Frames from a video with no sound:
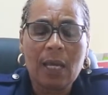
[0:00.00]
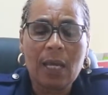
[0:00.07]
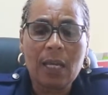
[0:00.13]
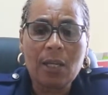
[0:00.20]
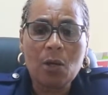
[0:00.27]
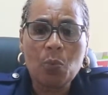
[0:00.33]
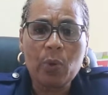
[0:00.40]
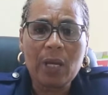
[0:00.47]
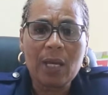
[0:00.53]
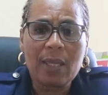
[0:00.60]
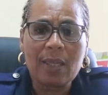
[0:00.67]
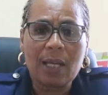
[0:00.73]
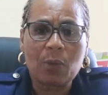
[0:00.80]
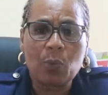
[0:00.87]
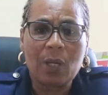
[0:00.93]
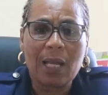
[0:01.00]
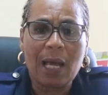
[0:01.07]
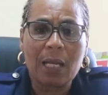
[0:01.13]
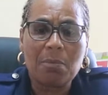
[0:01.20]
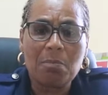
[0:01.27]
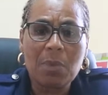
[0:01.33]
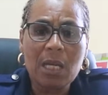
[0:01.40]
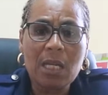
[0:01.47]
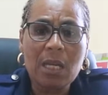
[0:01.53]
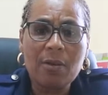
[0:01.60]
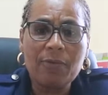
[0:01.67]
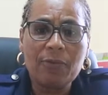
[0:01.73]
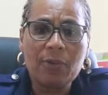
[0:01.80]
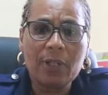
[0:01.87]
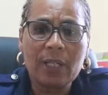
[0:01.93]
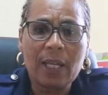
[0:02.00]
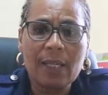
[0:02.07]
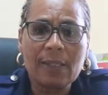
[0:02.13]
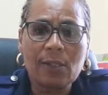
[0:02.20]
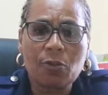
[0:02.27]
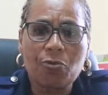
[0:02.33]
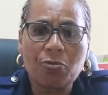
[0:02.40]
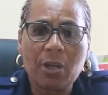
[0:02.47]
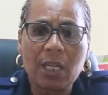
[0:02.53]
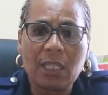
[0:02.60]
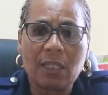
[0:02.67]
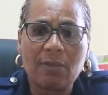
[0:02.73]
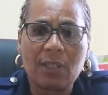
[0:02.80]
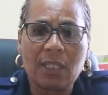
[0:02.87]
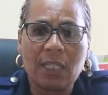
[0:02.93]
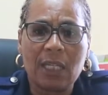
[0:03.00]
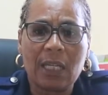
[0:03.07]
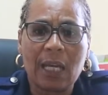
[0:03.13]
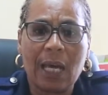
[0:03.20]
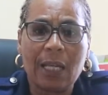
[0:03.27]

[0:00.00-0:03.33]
in a way that will add meaningfulness, creativity,